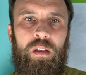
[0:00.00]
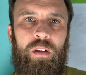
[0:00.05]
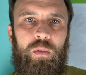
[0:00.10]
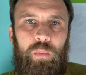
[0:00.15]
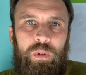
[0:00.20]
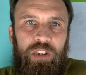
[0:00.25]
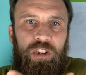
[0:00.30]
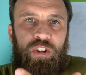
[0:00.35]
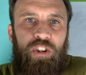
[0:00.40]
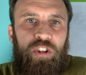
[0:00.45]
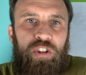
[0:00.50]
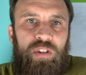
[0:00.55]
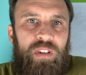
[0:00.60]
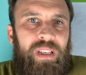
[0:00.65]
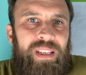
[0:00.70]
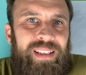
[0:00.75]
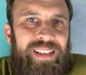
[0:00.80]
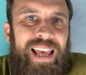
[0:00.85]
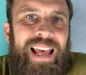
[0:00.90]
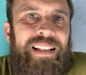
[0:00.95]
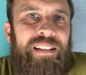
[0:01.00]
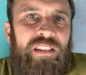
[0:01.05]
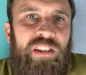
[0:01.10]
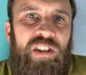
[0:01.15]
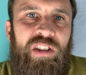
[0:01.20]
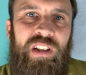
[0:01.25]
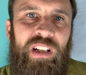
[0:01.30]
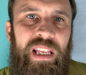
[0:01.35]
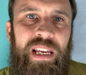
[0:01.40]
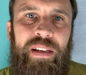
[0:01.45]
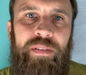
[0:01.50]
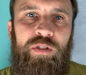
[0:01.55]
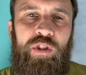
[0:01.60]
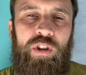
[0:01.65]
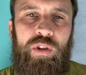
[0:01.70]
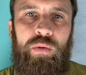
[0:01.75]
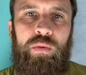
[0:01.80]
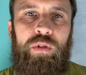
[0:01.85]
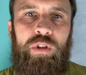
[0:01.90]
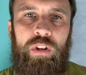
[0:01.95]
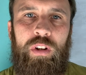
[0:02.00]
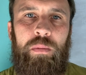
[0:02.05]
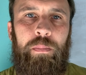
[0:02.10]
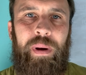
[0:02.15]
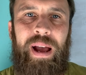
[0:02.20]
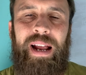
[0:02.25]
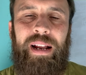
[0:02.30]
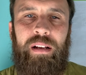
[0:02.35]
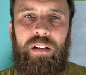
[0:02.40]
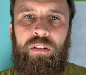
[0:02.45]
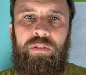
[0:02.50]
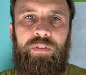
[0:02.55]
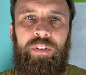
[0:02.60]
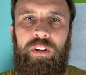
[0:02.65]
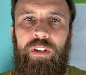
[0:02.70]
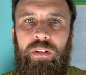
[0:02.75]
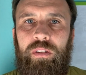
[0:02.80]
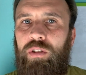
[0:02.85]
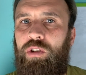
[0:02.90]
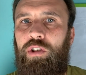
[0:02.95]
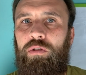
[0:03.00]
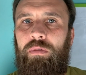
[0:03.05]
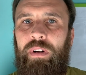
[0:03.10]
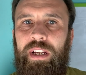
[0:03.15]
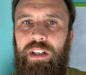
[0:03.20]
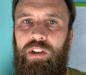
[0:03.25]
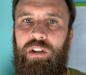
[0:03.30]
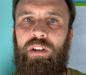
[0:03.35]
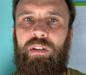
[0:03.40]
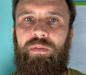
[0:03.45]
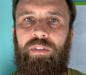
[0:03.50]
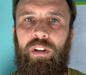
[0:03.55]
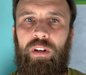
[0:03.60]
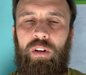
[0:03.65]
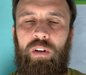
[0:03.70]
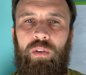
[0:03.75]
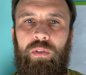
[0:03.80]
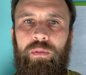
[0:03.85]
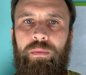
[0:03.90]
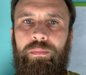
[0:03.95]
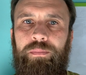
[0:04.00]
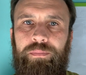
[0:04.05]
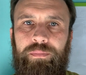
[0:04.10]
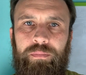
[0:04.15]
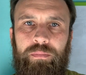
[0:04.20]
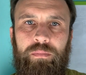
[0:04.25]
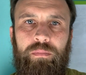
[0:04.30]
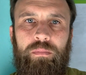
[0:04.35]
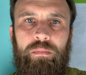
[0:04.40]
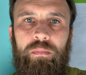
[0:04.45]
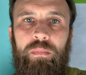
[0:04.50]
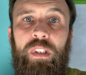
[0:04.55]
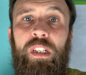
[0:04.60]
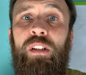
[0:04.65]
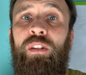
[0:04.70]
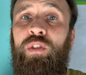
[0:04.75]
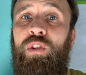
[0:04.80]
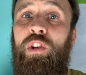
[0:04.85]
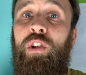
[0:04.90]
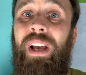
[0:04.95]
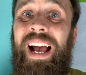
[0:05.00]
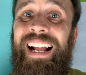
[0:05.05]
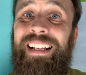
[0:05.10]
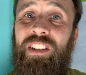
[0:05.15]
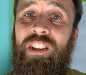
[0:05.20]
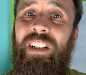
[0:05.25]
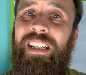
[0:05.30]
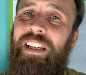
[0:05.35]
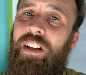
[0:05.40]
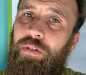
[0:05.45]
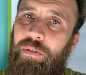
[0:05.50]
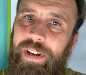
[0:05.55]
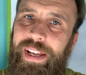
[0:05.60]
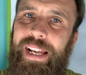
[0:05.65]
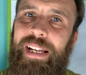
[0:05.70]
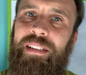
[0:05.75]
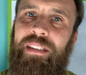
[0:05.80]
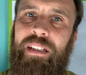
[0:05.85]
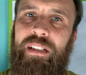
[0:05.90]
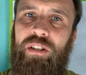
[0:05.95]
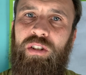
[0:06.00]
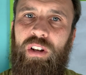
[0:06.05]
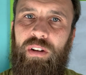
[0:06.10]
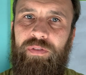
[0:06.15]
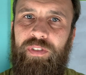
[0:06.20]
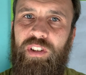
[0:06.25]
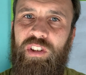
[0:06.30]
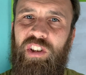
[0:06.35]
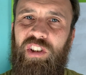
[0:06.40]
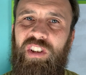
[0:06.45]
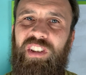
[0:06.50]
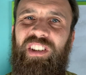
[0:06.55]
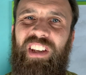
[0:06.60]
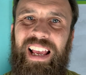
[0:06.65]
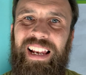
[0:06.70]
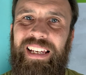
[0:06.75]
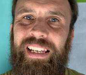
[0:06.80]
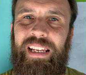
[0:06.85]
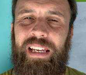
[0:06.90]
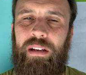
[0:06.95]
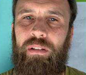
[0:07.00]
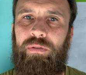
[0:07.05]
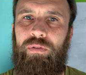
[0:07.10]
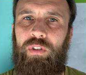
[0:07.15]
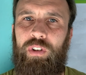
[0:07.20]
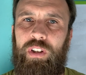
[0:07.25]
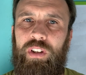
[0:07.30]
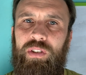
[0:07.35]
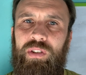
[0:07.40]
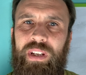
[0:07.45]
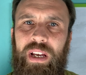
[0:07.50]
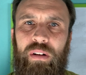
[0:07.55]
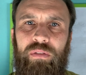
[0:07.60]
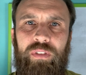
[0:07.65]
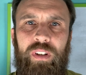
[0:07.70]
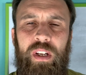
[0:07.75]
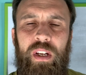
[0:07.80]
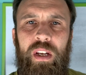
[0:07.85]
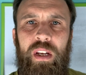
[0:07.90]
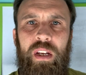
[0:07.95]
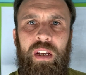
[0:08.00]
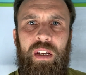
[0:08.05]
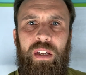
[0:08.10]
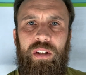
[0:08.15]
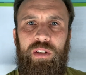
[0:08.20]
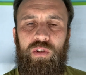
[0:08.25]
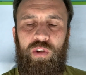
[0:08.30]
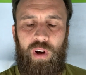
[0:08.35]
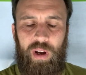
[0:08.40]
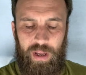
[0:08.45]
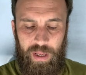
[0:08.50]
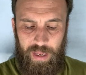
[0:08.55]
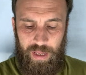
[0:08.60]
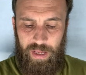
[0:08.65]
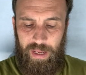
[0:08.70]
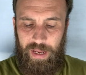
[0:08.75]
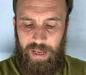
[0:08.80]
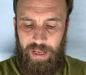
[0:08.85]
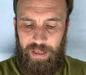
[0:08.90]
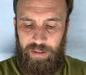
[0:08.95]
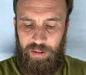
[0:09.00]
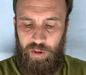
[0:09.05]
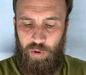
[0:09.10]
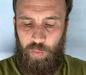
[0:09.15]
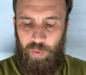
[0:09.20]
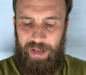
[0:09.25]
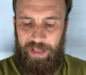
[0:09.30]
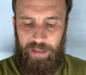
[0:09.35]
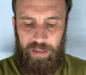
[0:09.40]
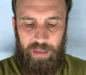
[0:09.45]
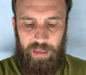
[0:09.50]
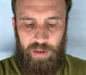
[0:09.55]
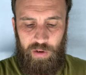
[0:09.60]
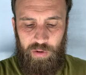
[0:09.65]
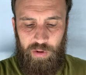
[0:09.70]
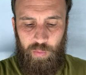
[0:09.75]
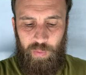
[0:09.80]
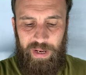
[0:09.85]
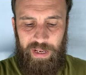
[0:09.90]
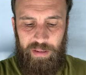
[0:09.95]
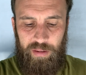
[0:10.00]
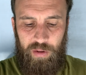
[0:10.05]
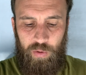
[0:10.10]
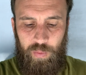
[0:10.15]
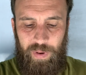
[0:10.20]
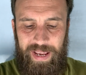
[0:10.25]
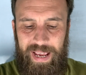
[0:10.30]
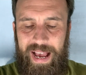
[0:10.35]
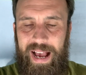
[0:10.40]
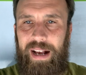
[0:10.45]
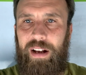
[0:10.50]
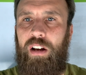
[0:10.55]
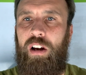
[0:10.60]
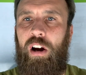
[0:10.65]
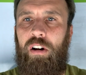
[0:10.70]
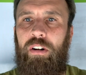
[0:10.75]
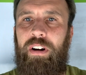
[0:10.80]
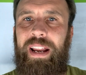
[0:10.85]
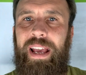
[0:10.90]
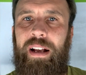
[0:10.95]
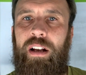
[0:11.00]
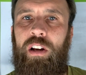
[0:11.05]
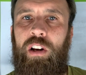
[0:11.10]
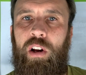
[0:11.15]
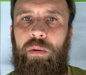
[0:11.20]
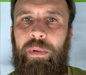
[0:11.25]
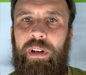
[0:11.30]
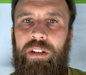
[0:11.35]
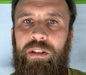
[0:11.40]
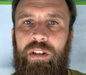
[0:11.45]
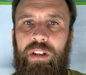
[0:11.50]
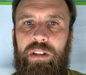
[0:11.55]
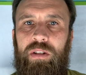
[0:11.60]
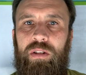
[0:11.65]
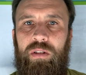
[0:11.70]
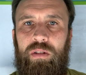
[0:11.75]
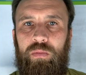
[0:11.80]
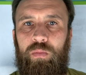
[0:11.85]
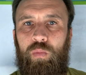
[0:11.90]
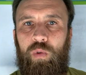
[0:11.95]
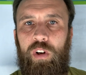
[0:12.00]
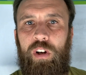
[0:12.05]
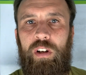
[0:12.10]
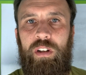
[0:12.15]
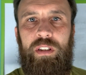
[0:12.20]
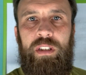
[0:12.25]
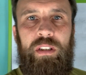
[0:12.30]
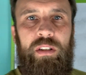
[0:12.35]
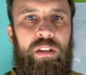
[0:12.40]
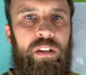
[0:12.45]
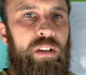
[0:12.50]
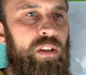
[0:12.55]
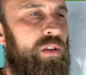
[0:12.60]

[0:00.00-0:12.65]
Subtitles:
which just enslaves you to the bank for the duration of the loan, to actually creating stuff and selling it for yourself. So the way our current economic system works is that